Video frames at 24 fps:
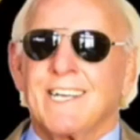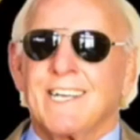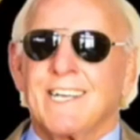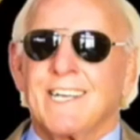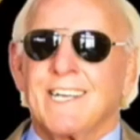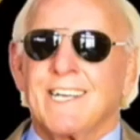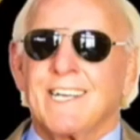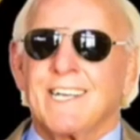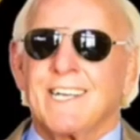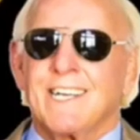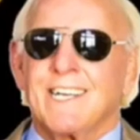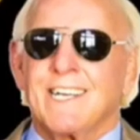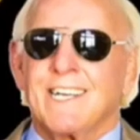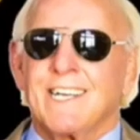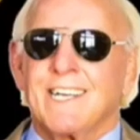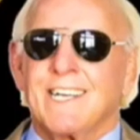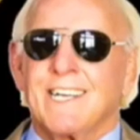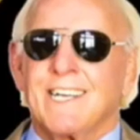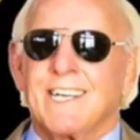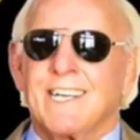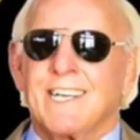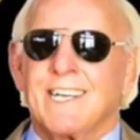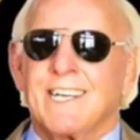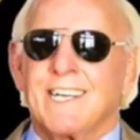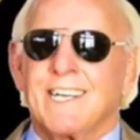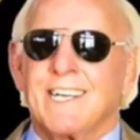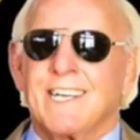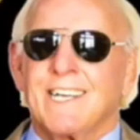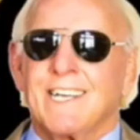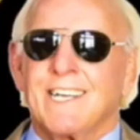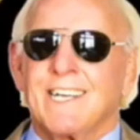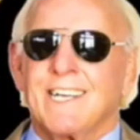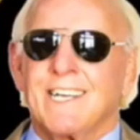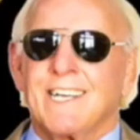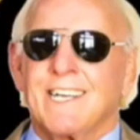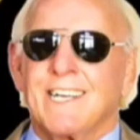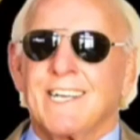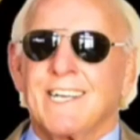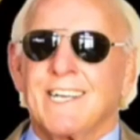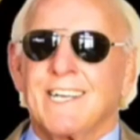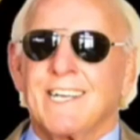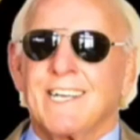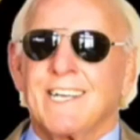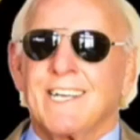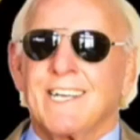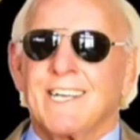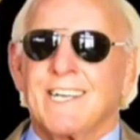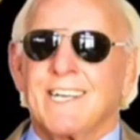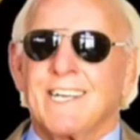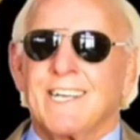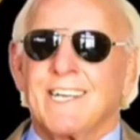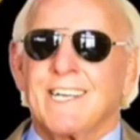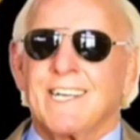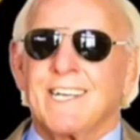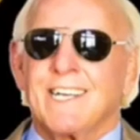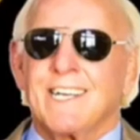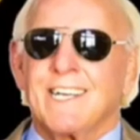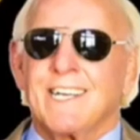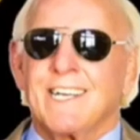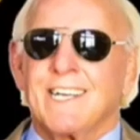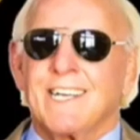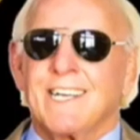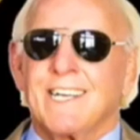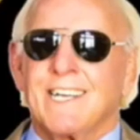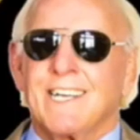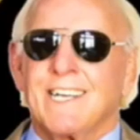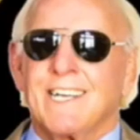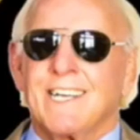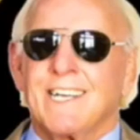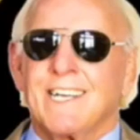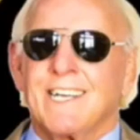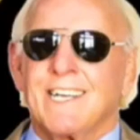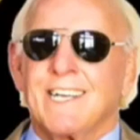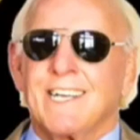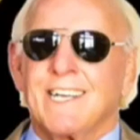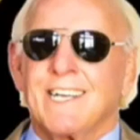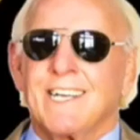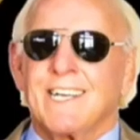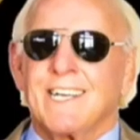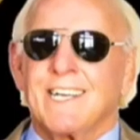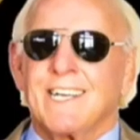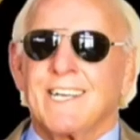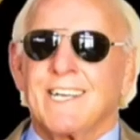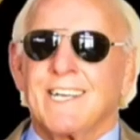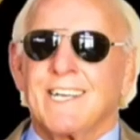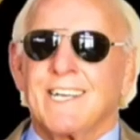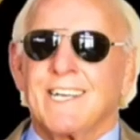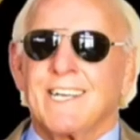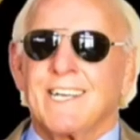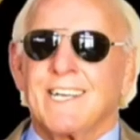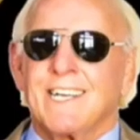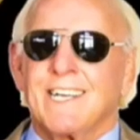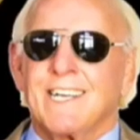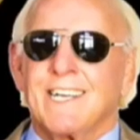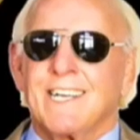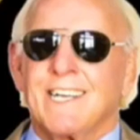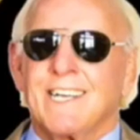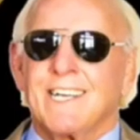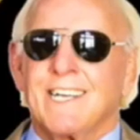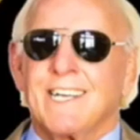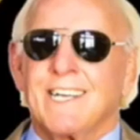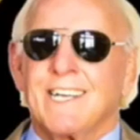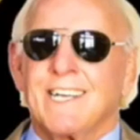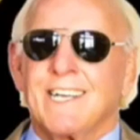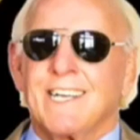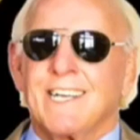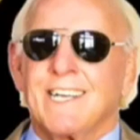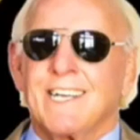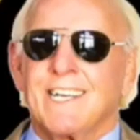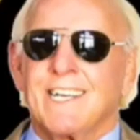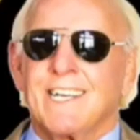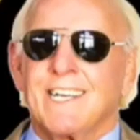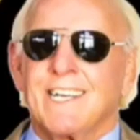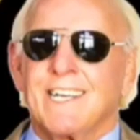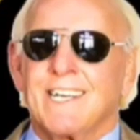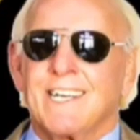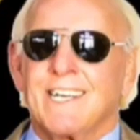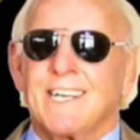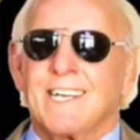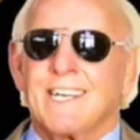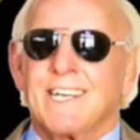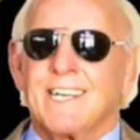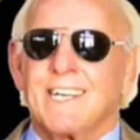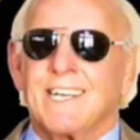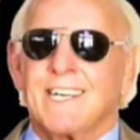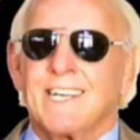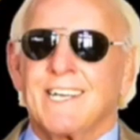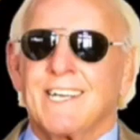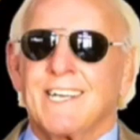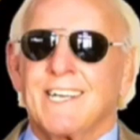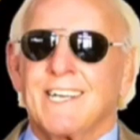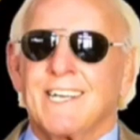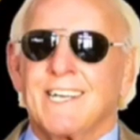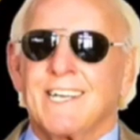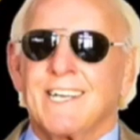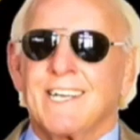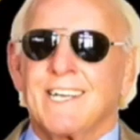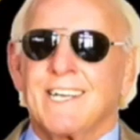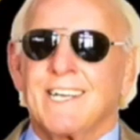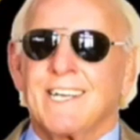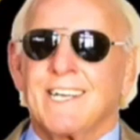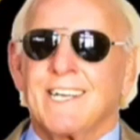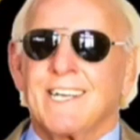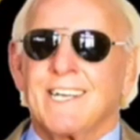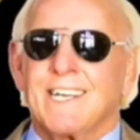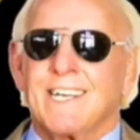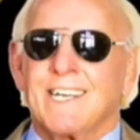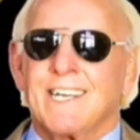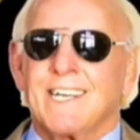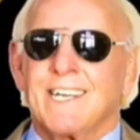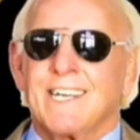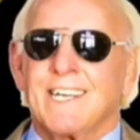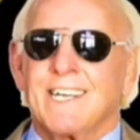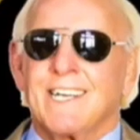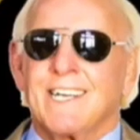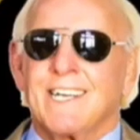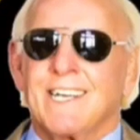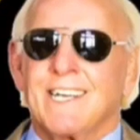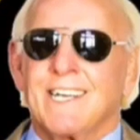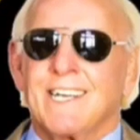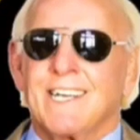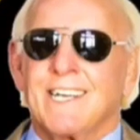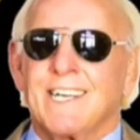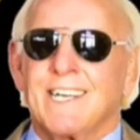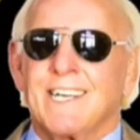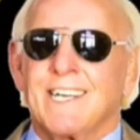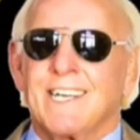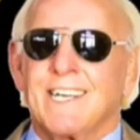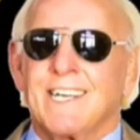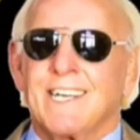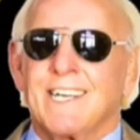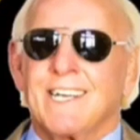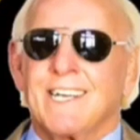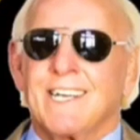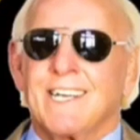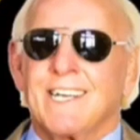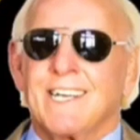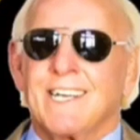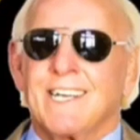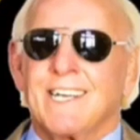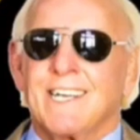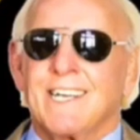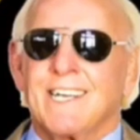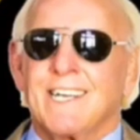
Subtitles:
The person shown says nothing.